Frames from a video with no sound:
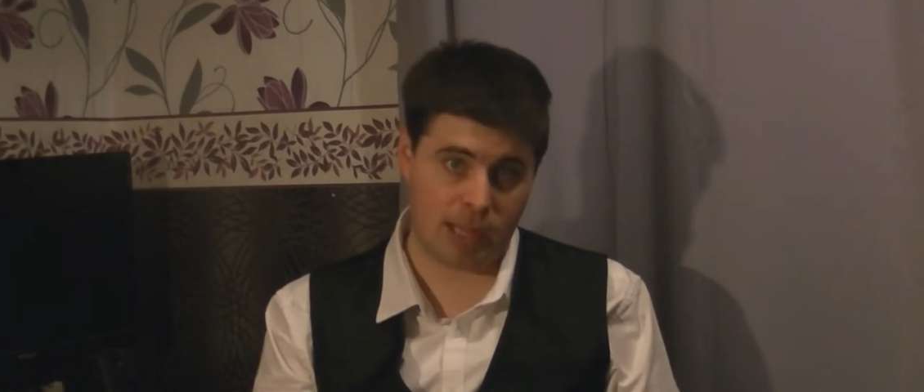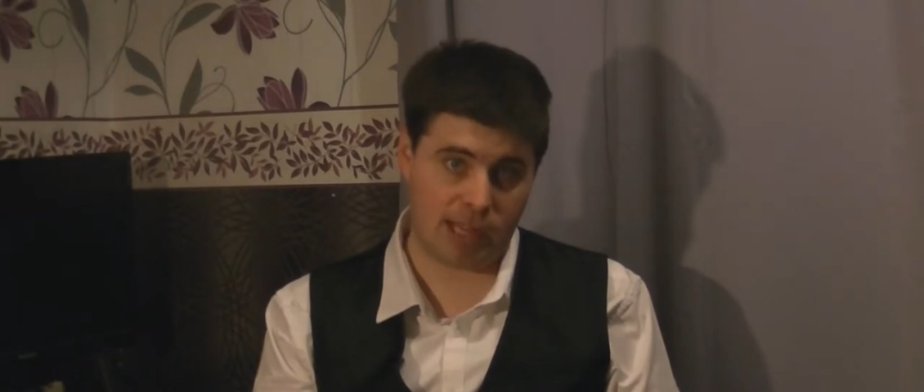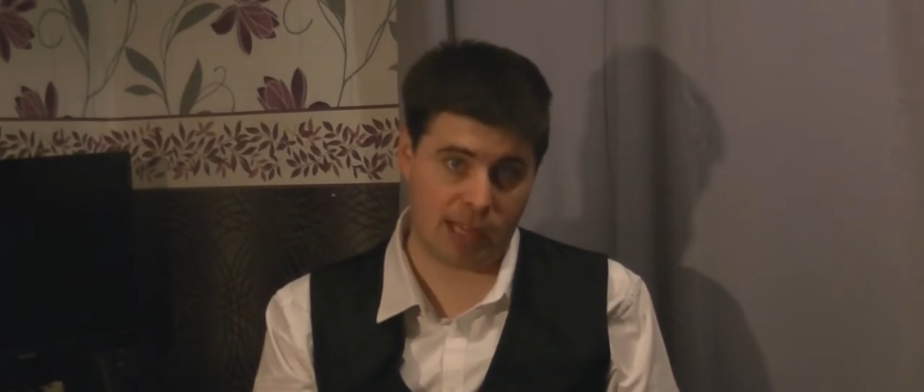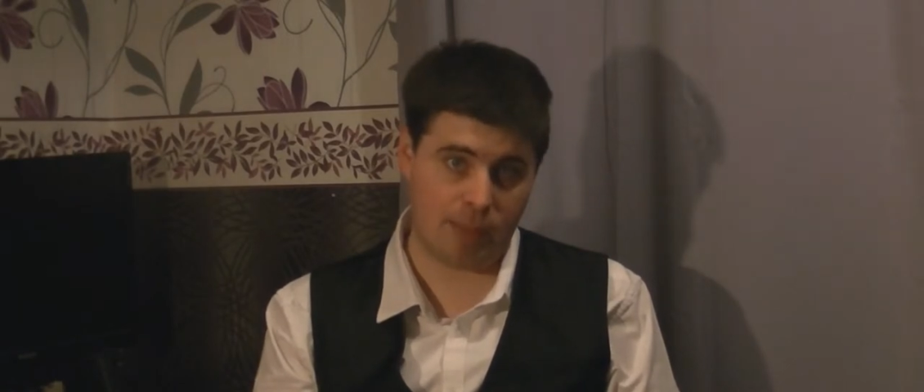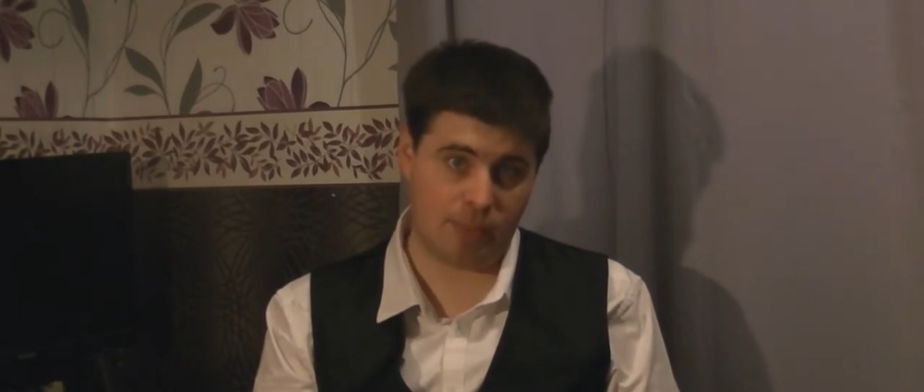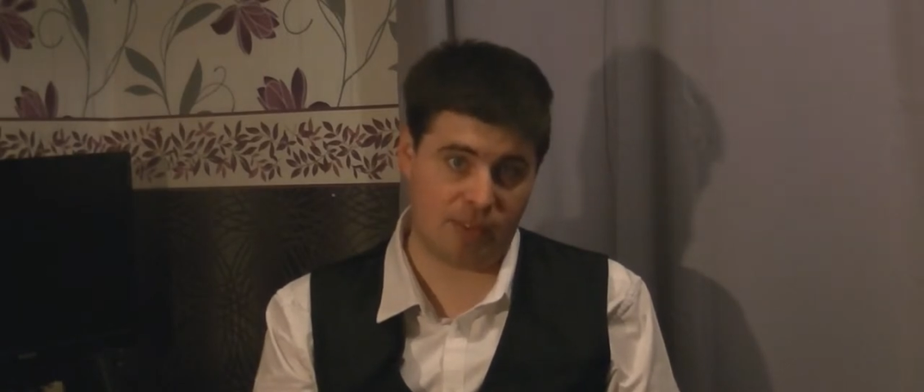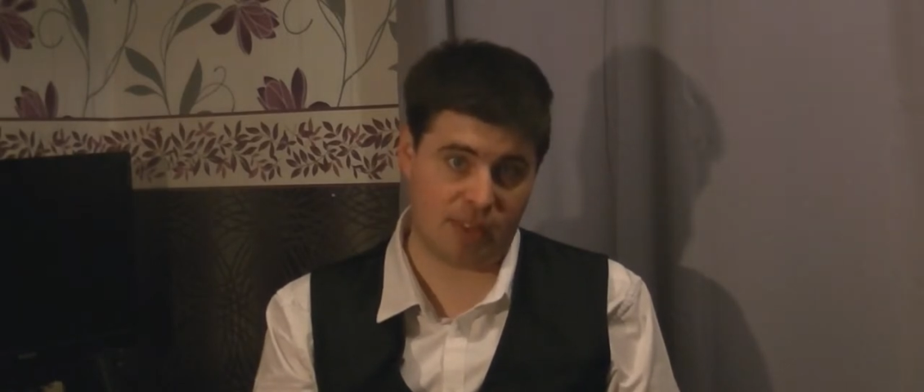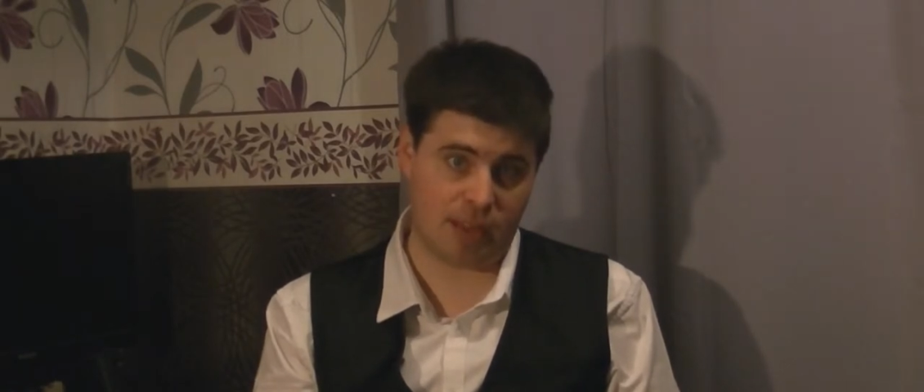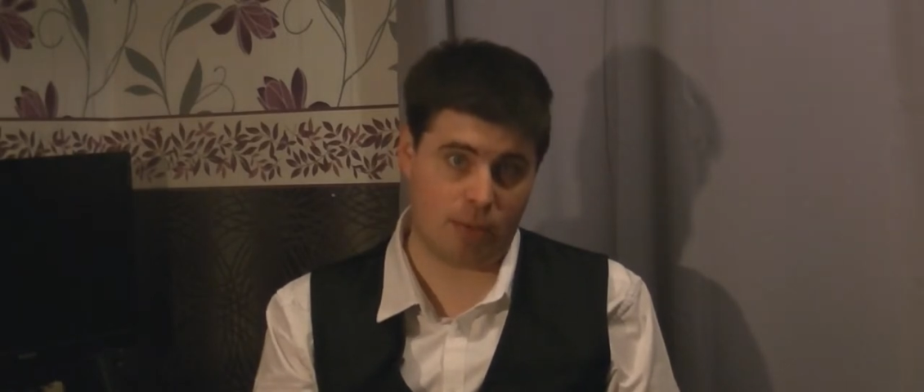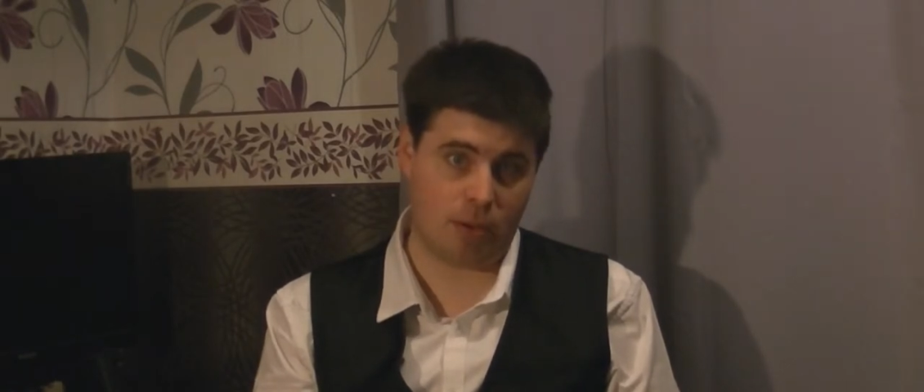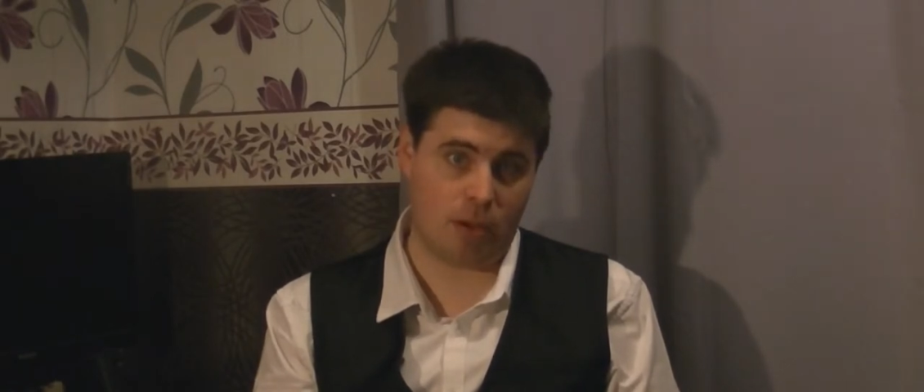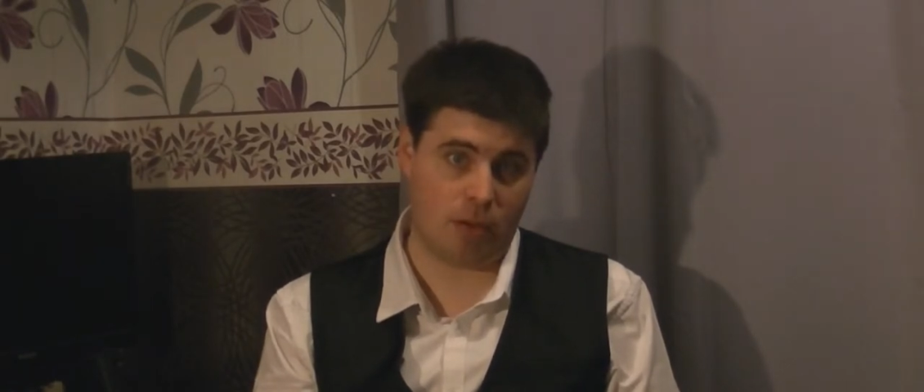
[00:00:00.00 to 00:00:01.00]
sleep for
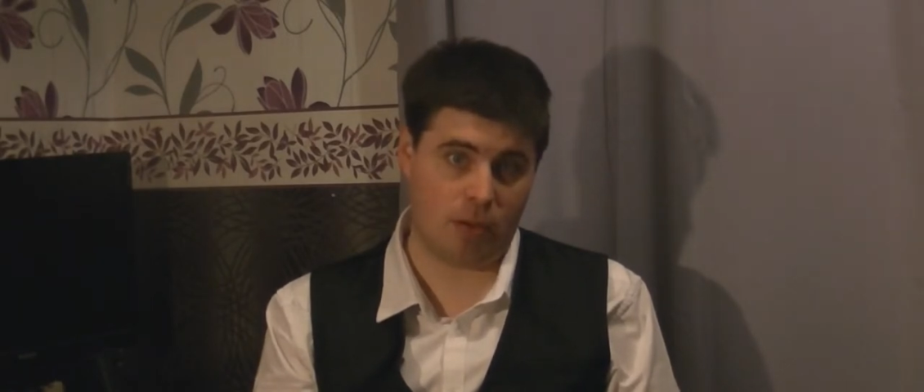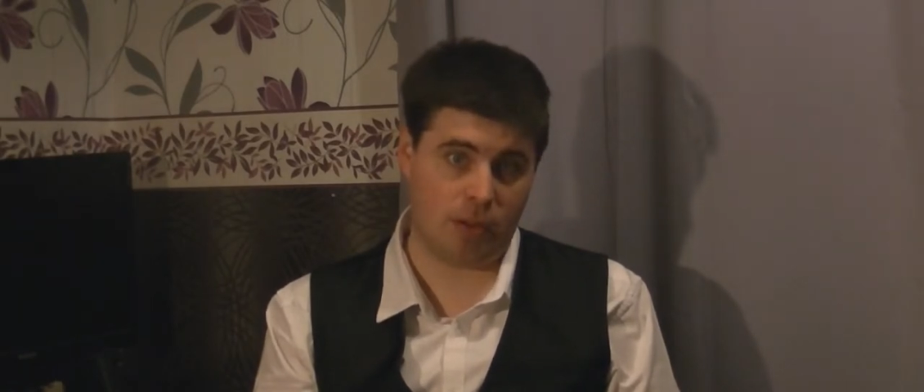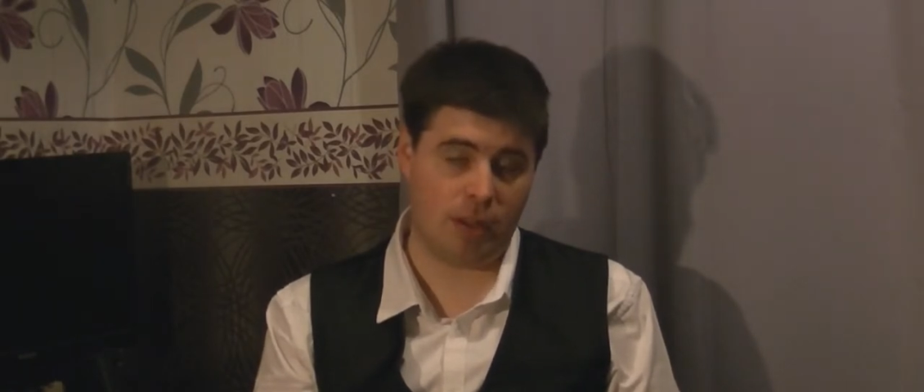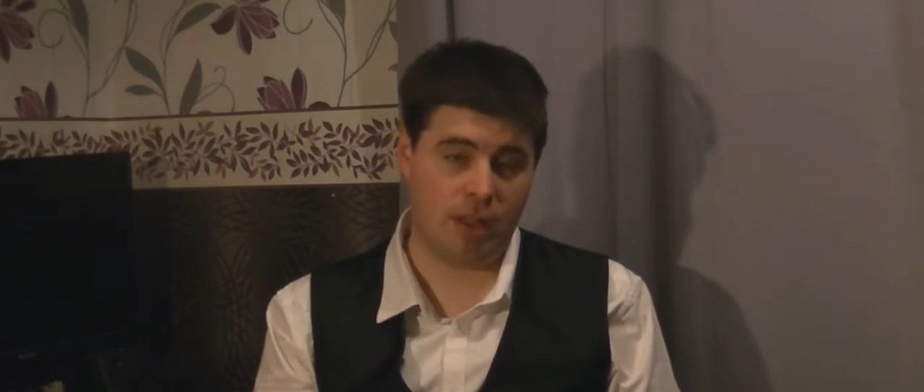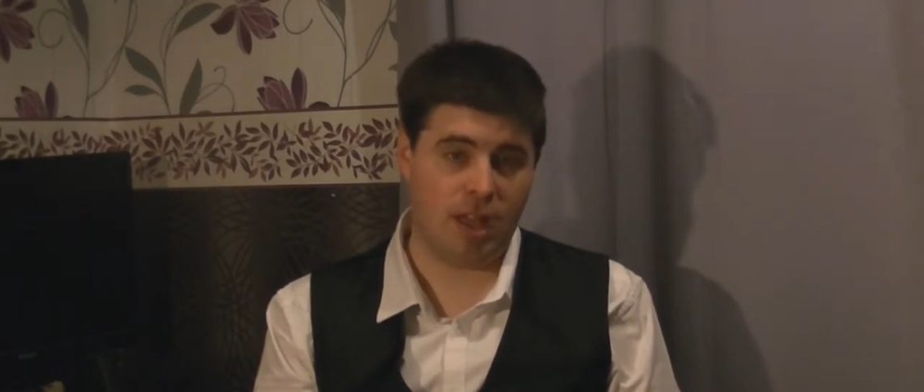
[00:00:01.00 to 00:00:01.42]
so long,